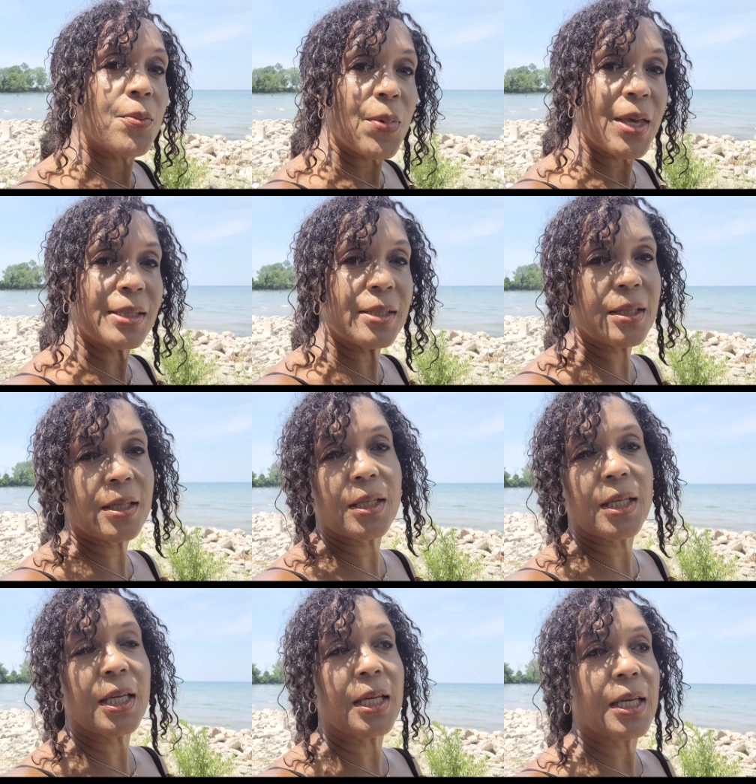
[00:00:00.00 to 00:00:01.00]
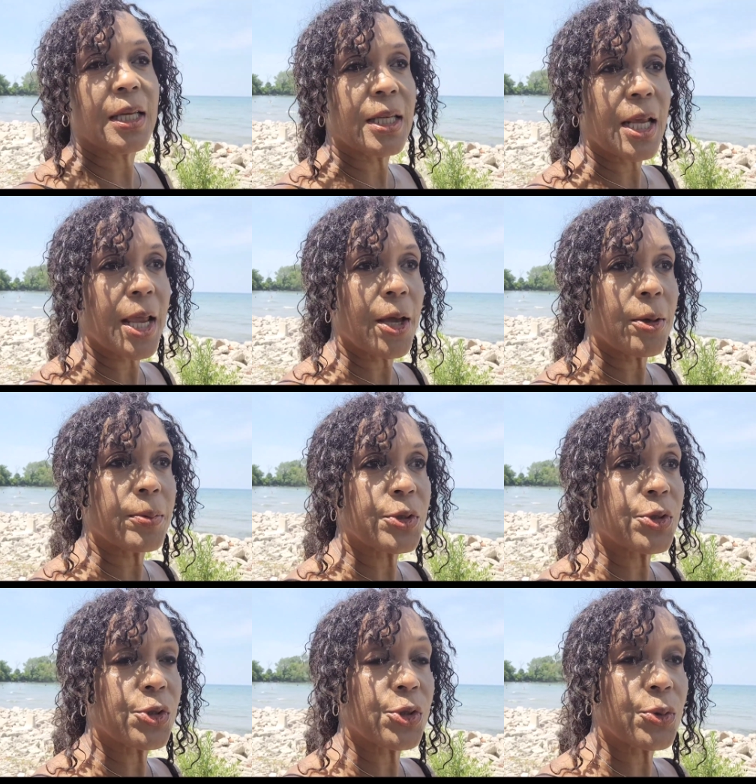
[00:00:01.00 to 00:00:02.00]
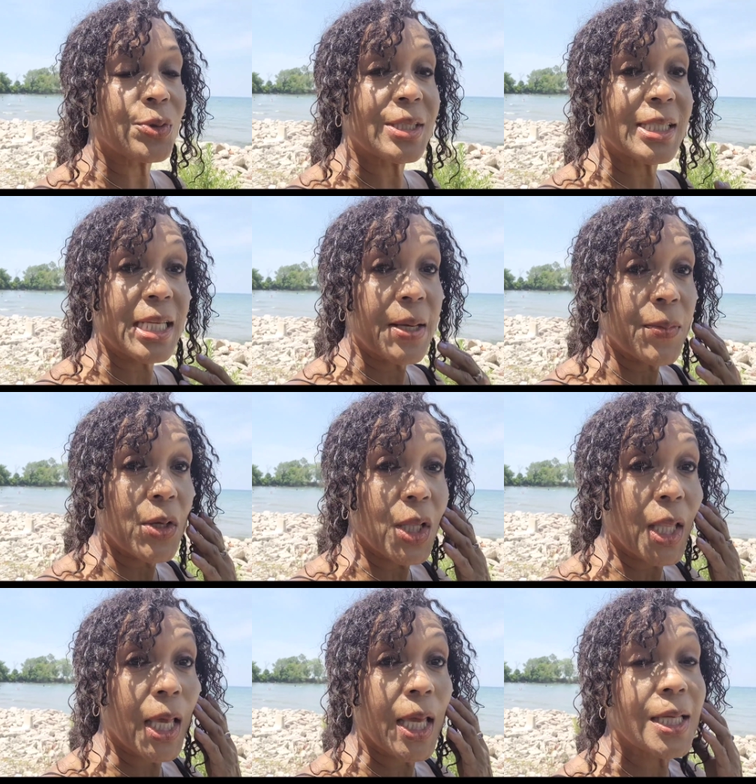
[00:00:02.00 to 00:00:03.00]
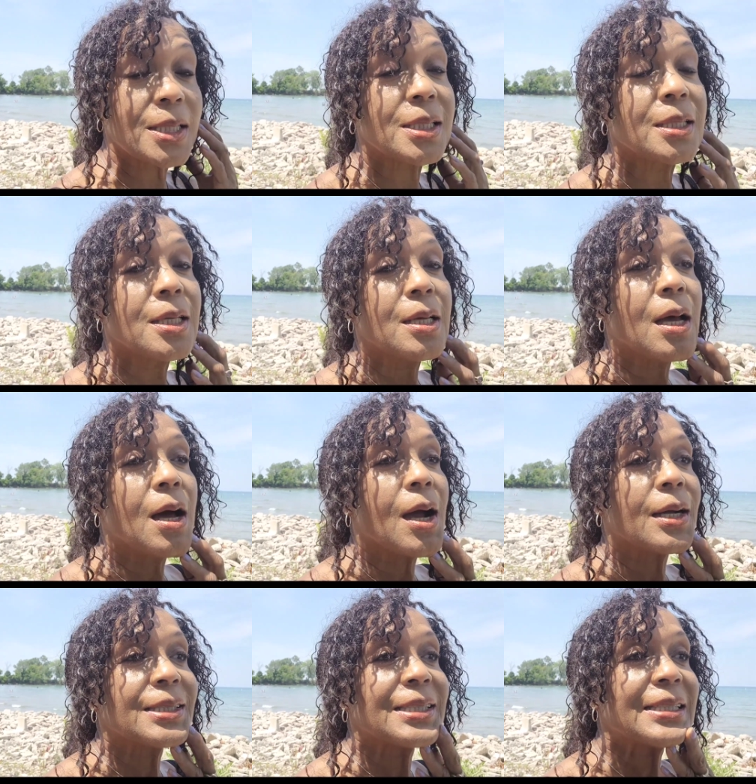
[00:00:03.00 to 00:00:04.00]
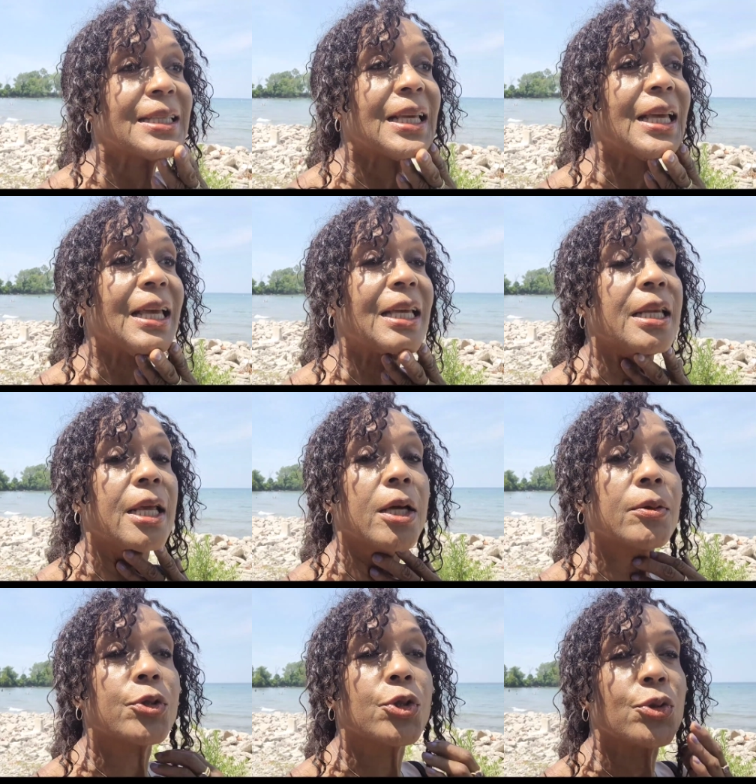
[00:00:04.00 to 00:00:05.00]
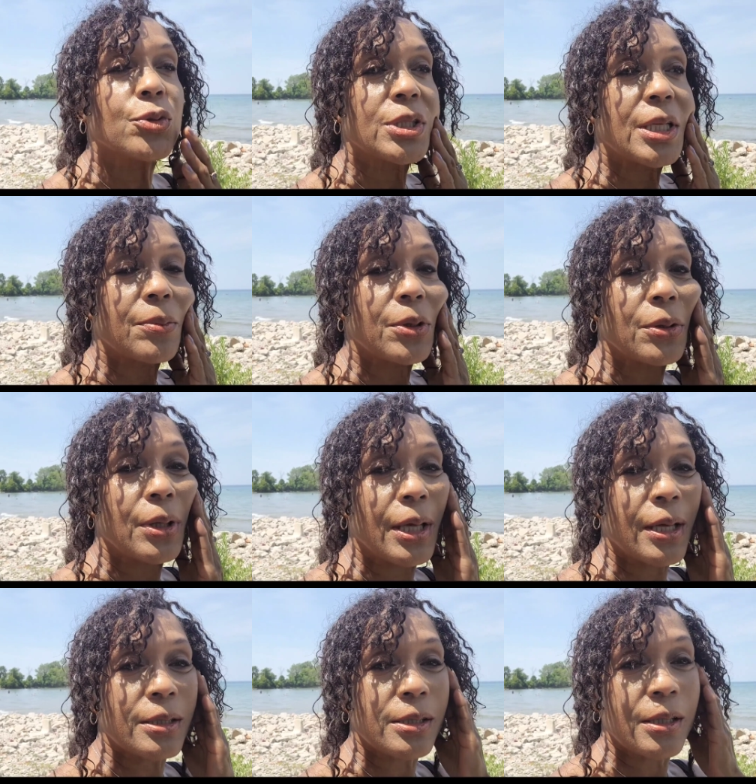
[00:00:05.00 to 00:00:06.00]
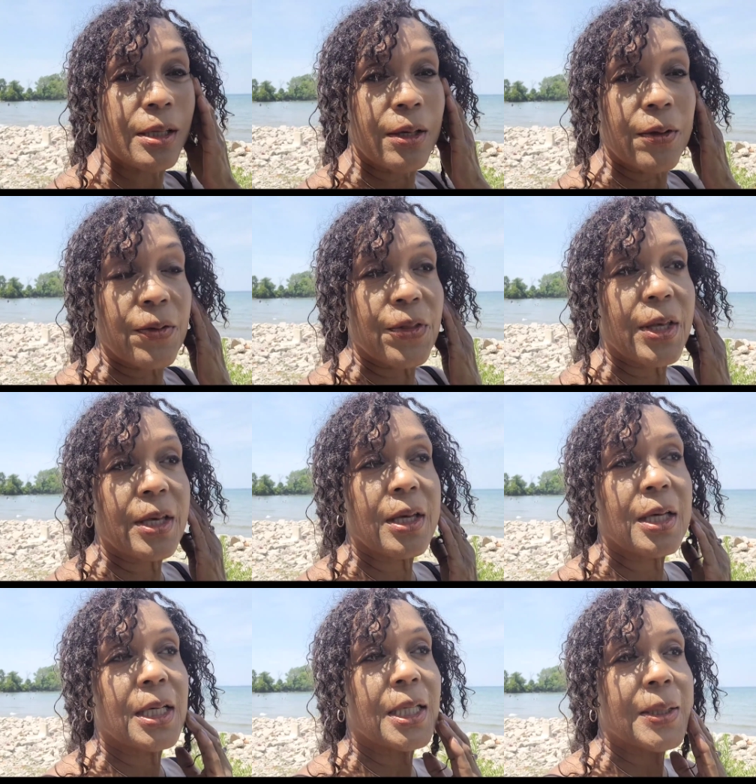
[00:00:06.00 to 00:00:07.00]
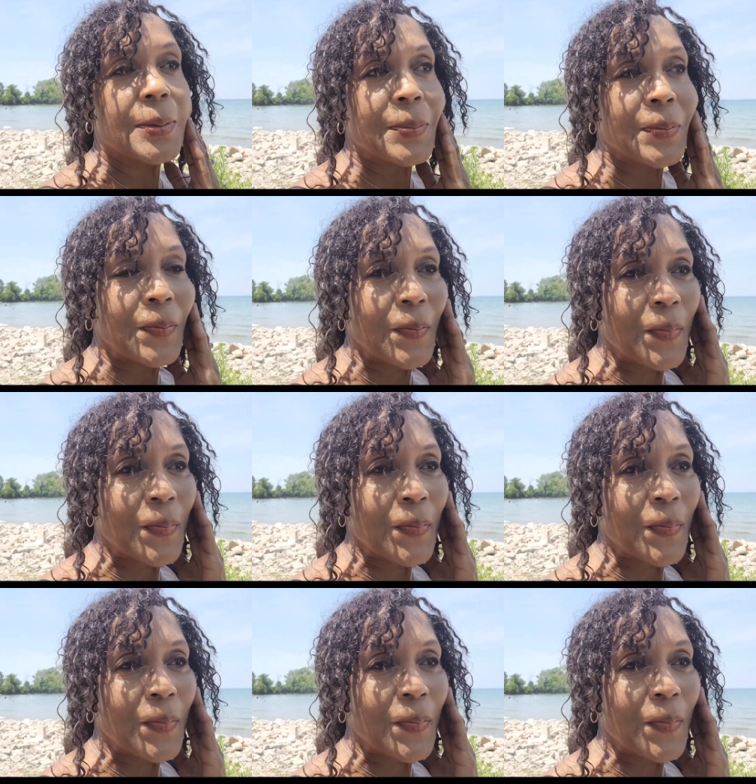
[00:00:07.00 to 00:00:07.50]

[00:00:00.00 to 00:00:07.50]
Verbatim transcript: Basically, it helps to stimulate our skin, helps to stimulate the, um,